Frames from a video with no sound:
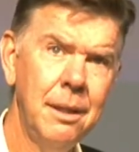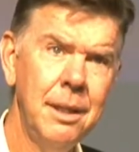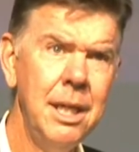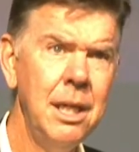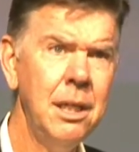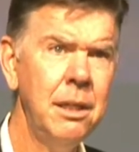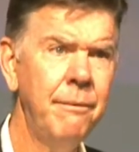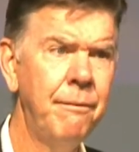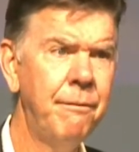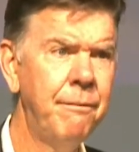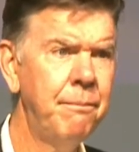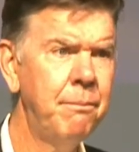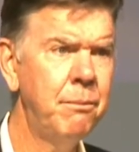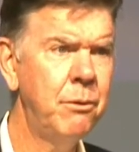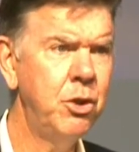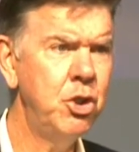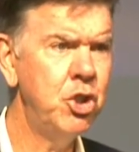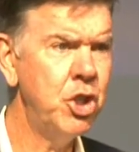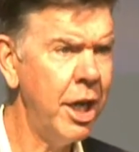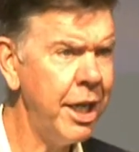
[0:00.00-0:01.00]
The end of
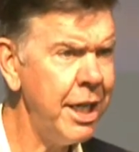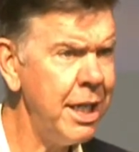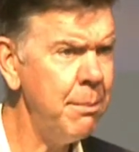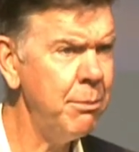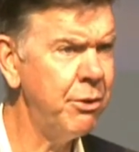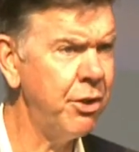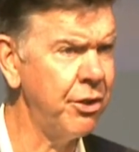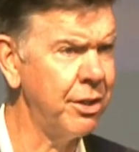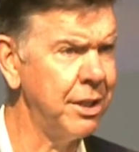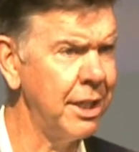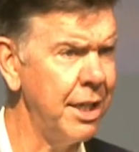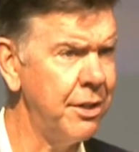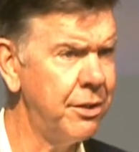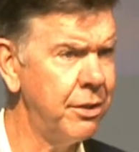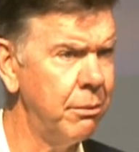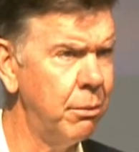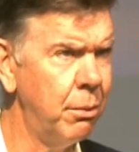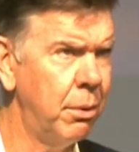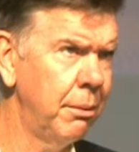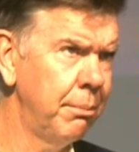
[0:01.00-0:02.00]
James's
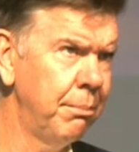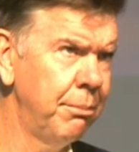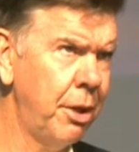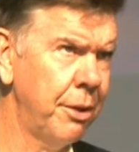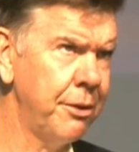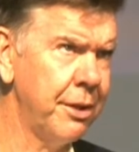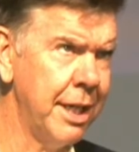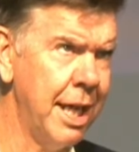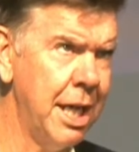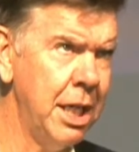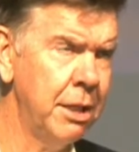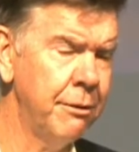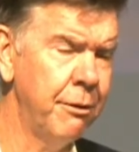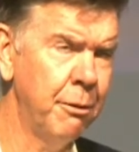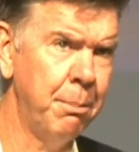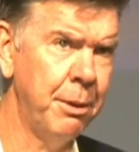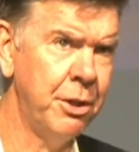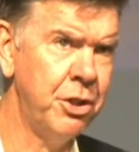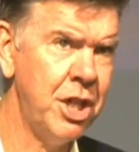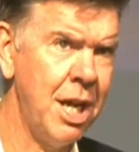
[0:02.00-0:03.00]
letter, well, not the end
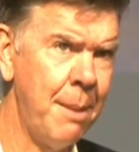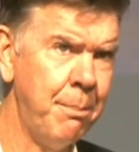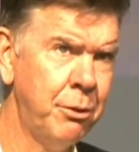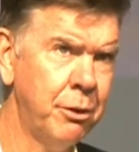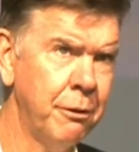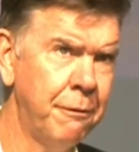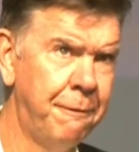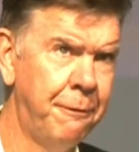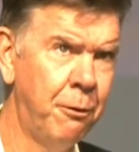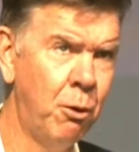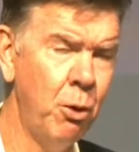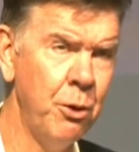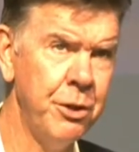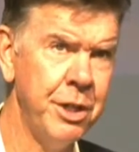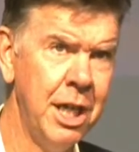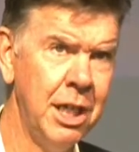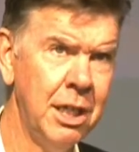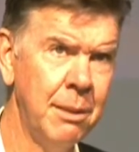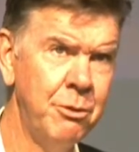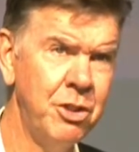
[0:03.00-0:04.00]
of it, but chapter 4,
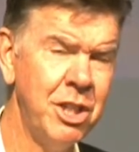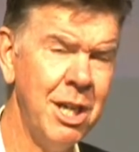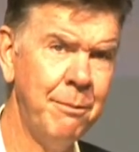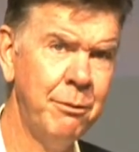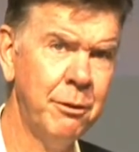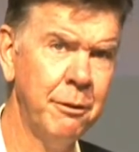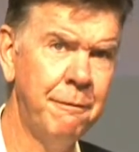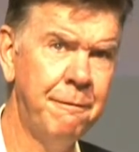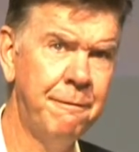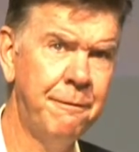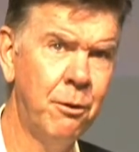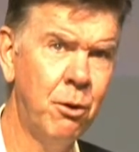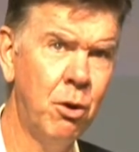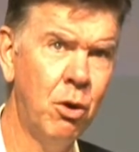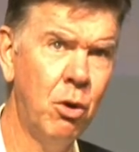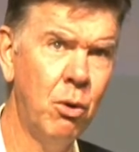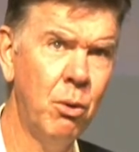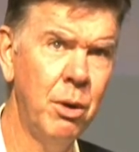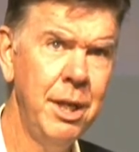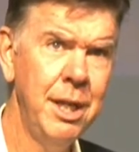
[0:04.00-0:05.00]
the end of chapter
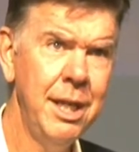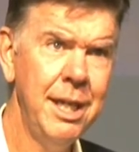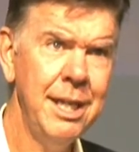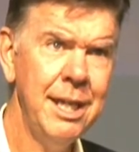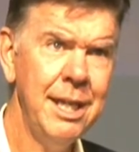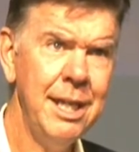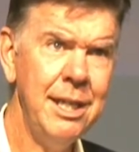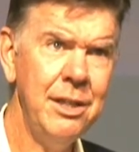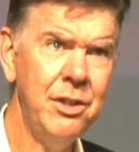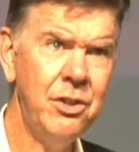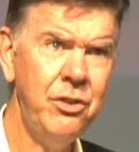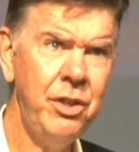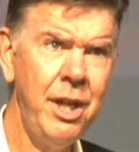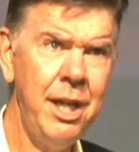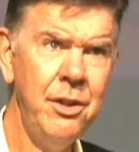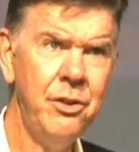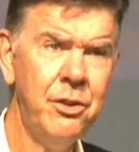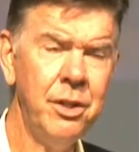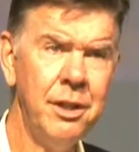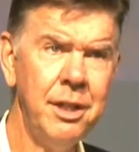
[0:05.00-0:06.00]
4, he
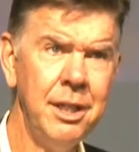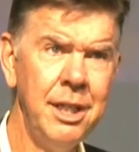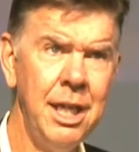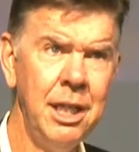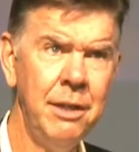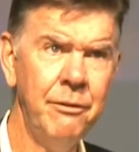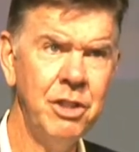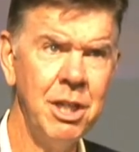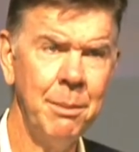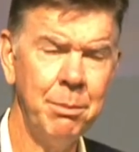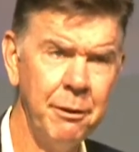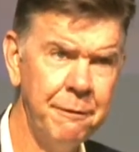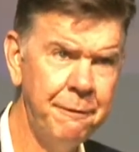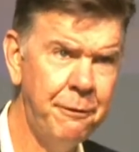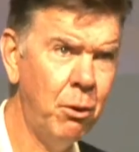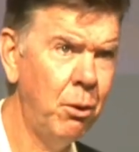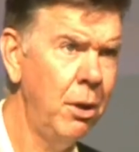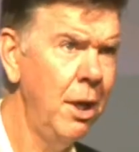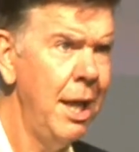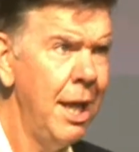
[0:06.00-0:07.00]
says at the end of chapter
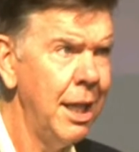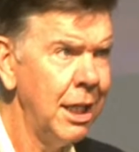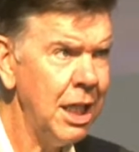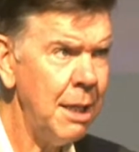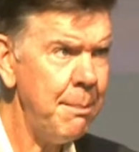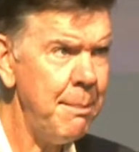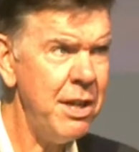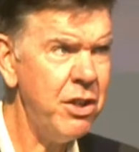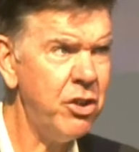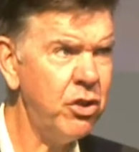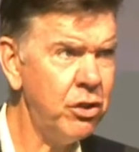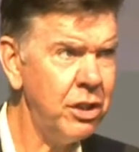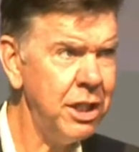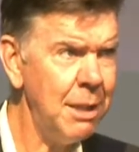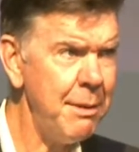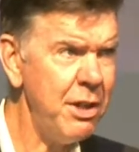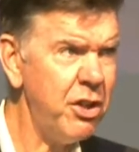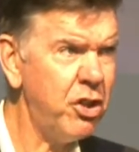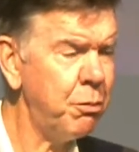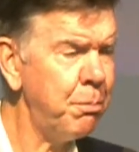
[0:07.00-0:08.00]
4, let me
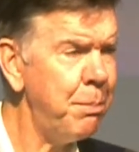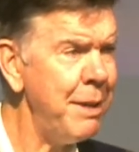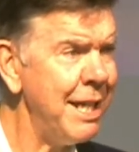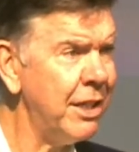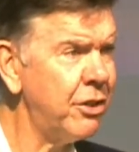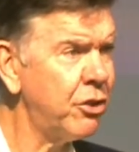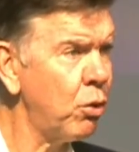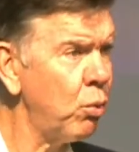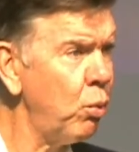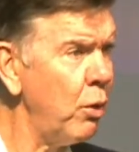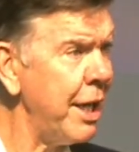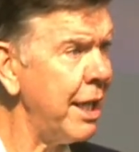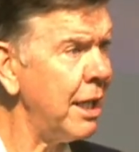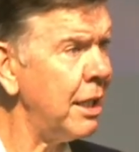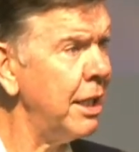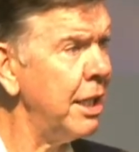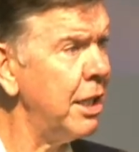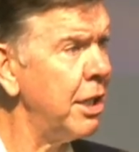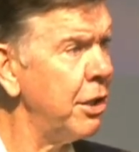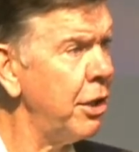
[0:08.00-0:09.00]
speak
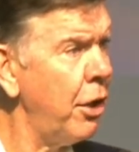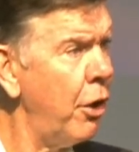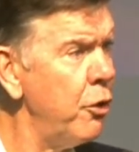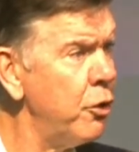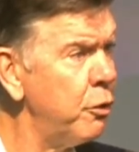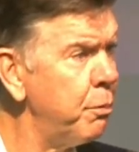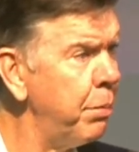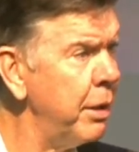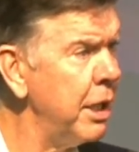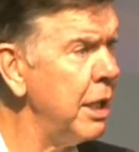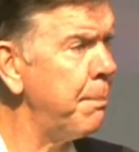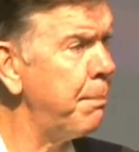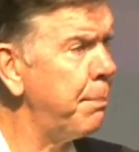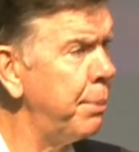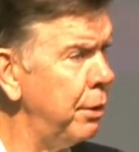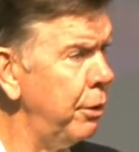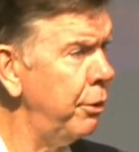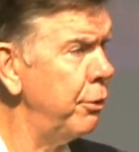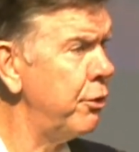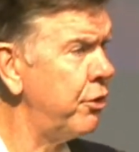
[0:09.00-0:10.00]
directly to those
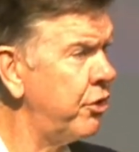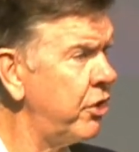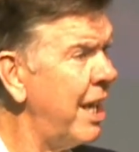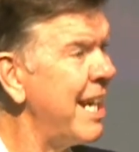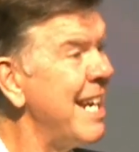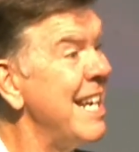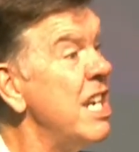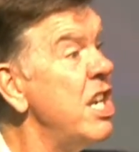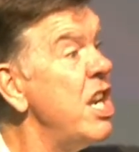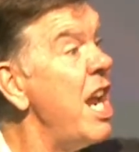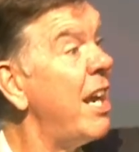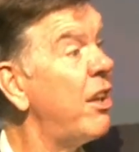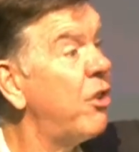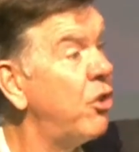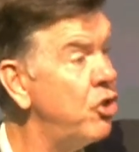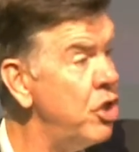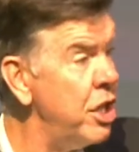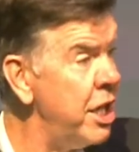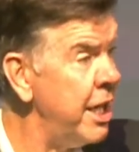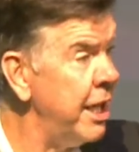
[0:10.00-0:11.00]
people who say,
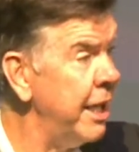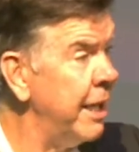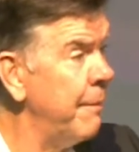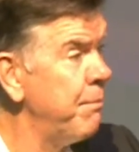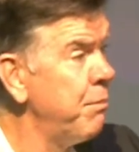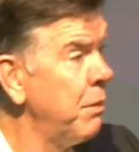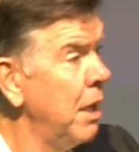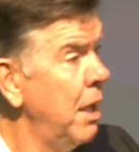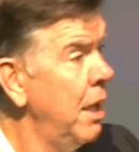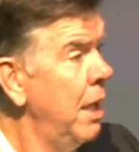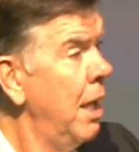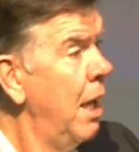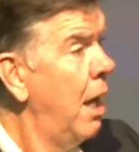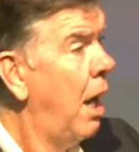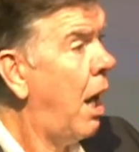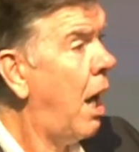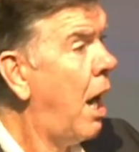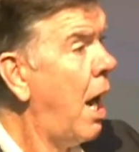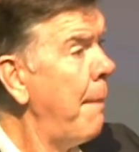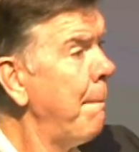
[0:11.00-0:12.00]
next year
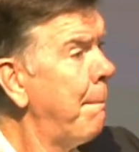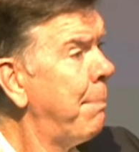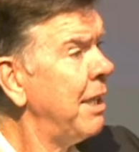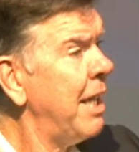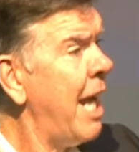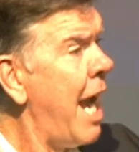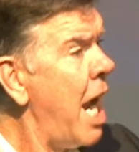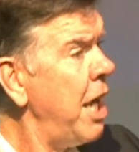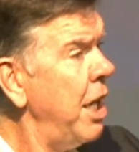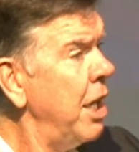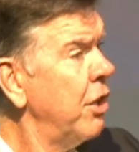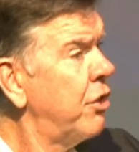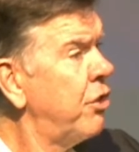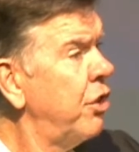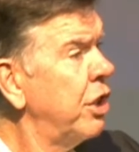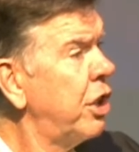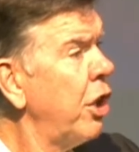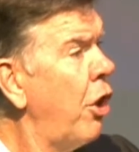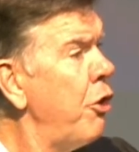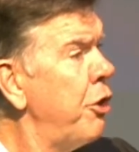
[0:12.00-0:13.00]
I'm planning
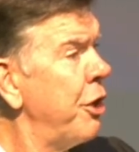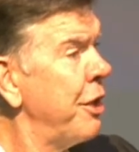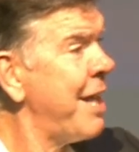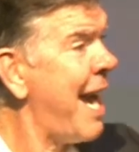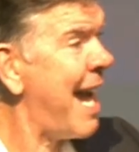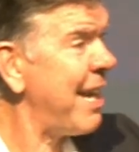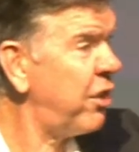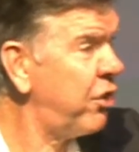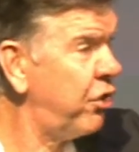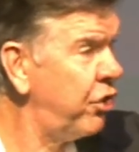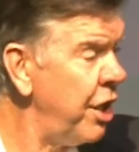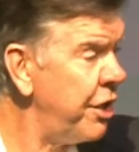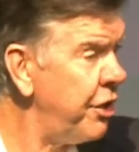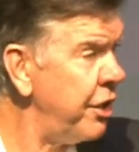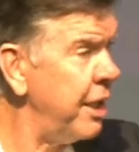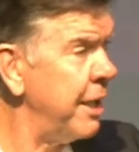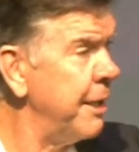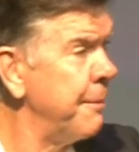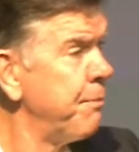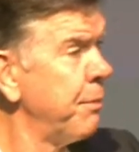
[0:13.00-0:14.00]
to go to that
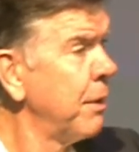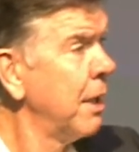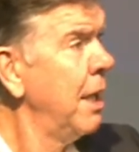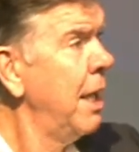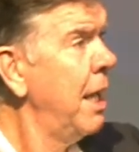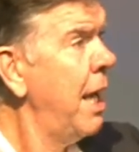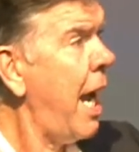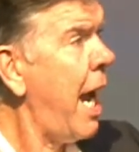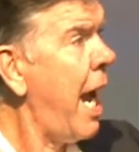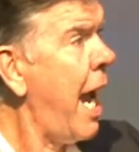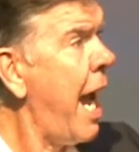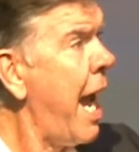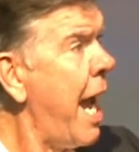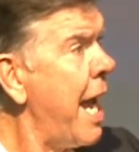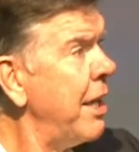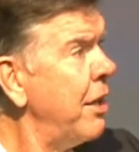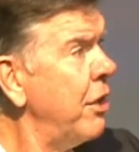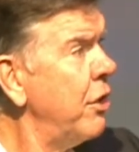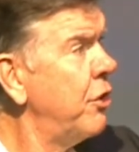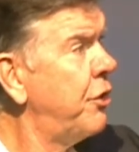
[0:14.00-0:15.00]
city
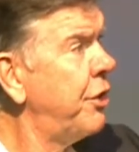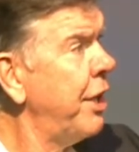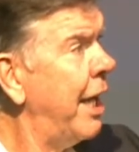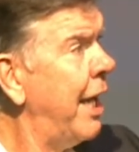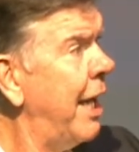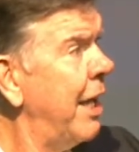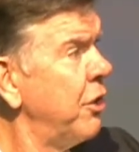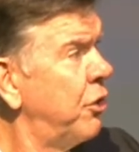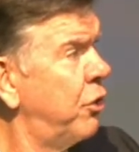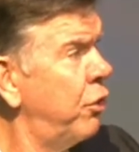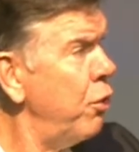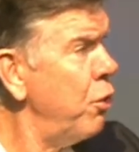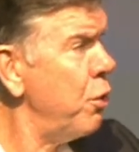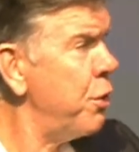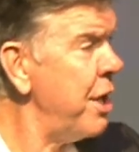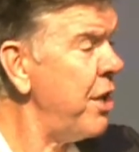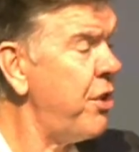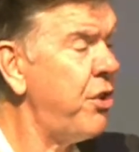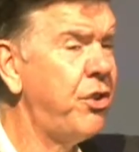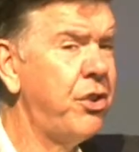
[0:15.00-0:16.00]
and
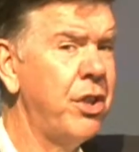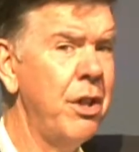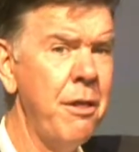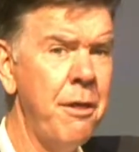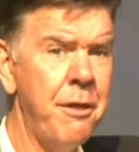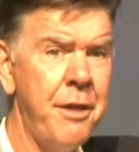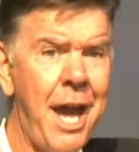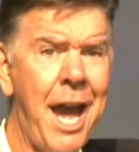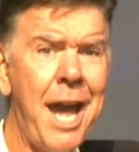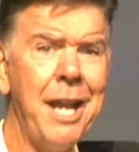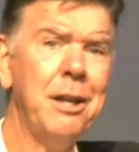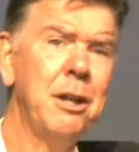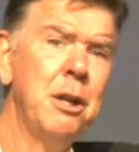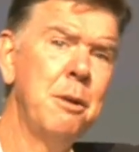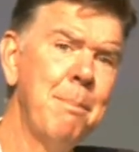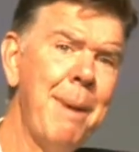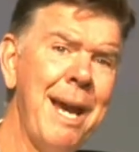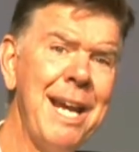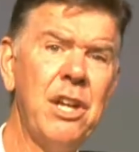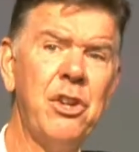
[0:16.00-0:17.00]
do this and that
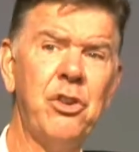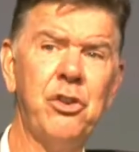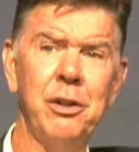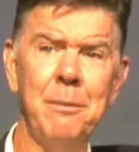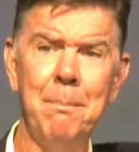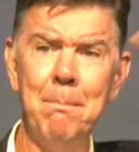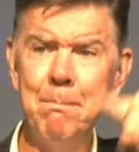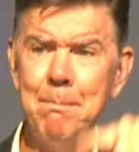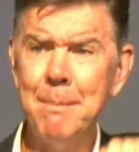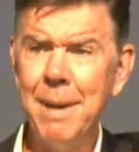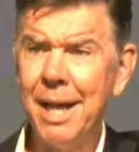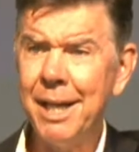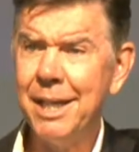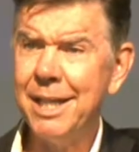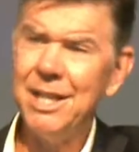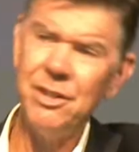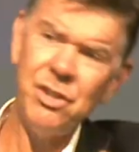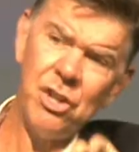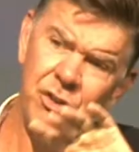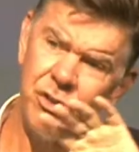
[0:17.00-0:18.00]
and make some
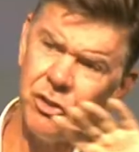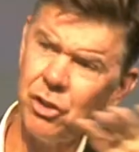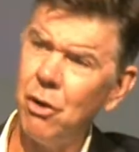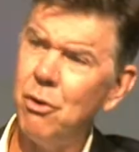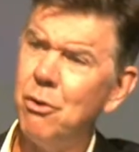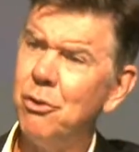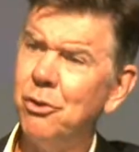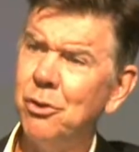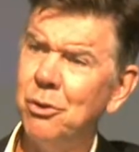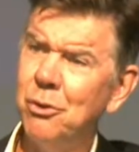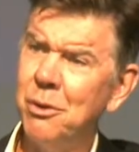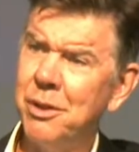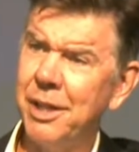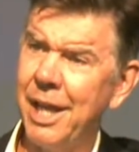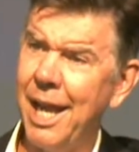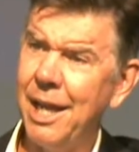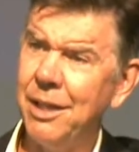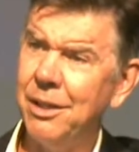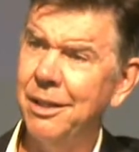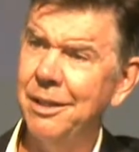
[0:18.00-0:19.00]
money. He says, don't do
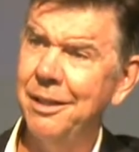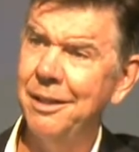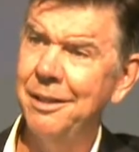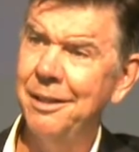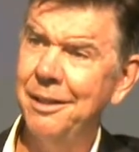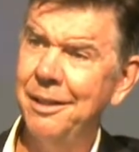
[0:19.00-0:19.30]
that.